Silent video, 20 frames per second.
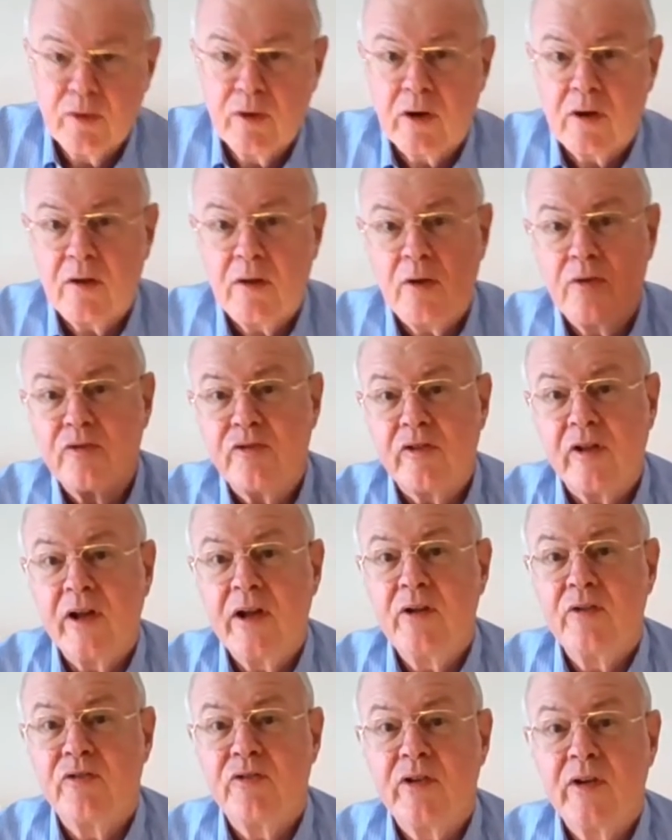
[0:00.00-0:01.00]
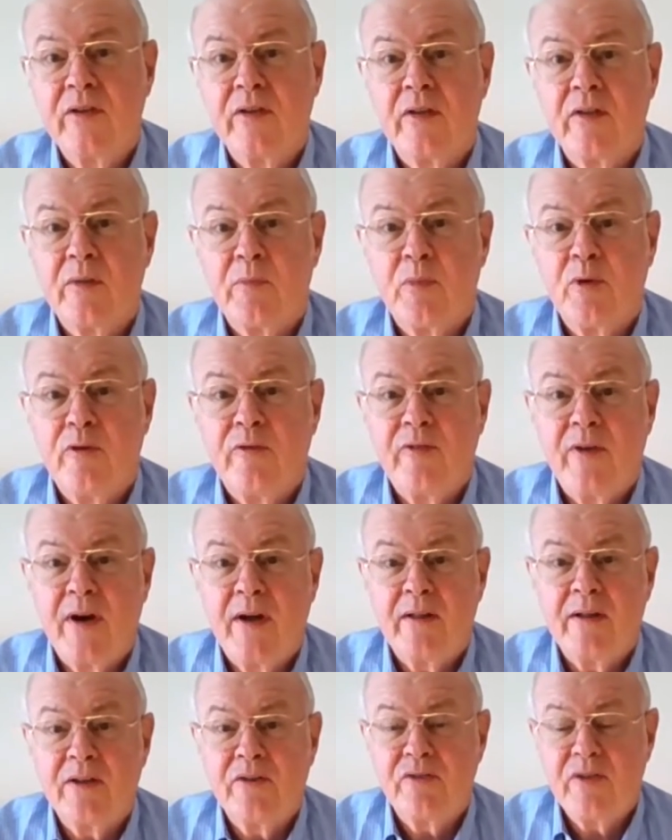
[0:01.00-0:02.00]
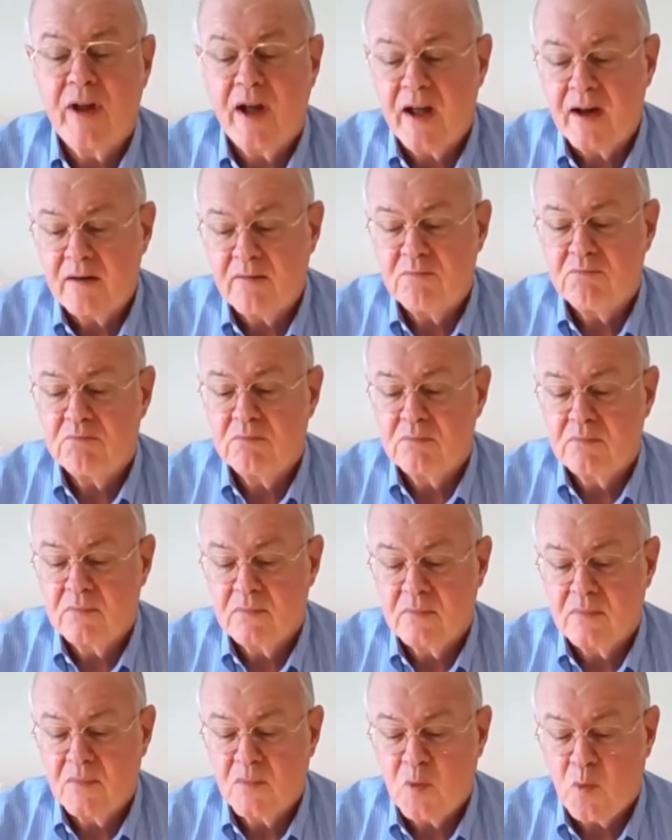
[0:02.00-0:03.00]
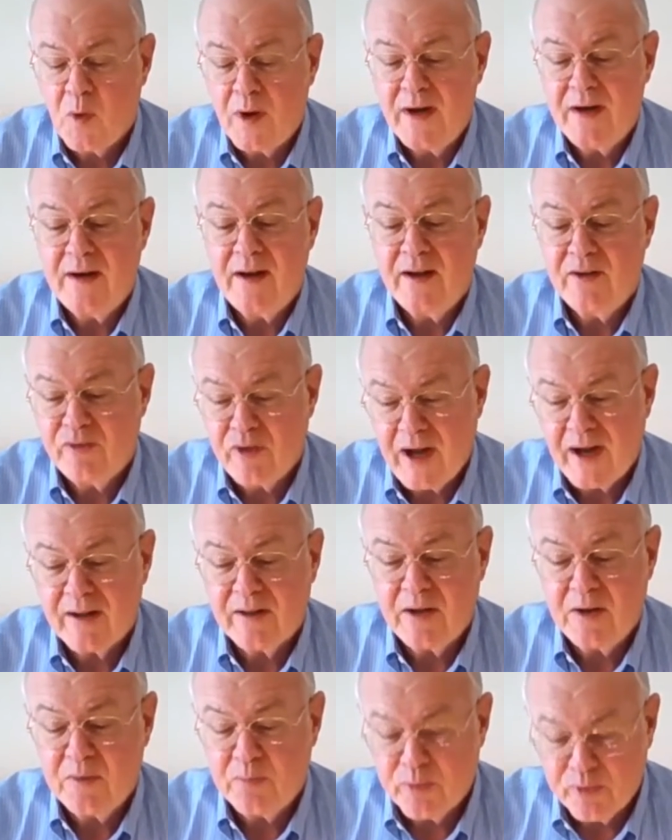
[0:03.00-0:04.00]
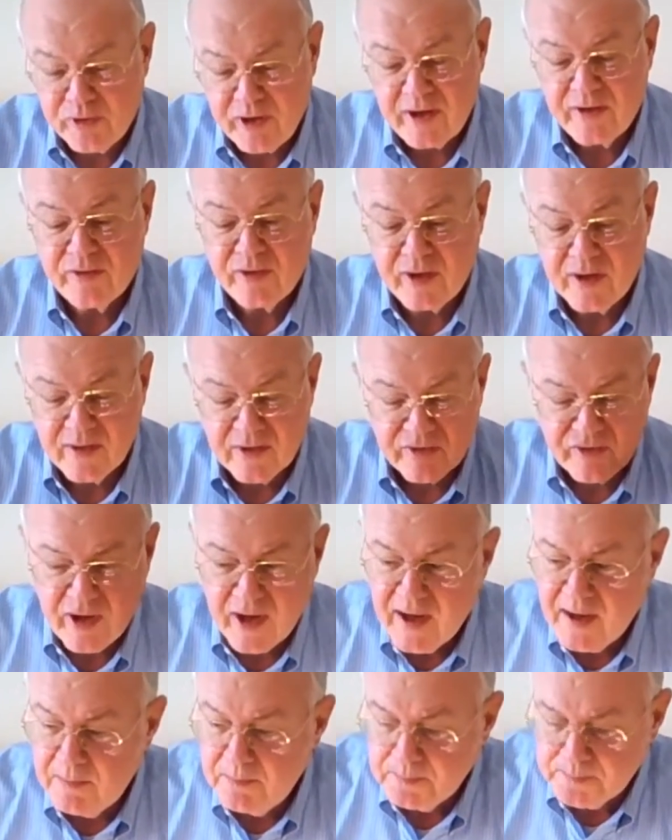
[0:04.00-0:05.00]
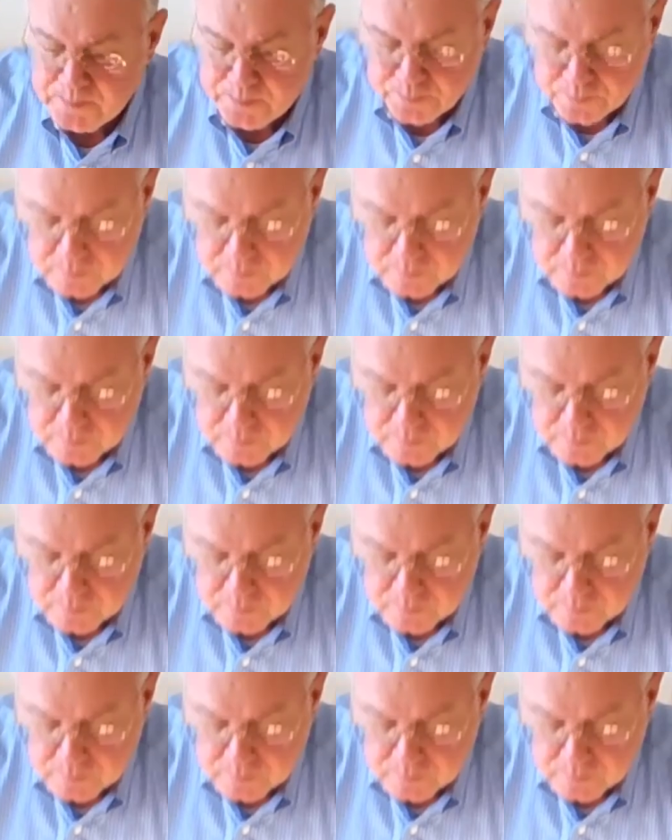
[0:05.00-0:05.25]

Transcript: you look closely, you see that the profile is not quite exactly precisely the same.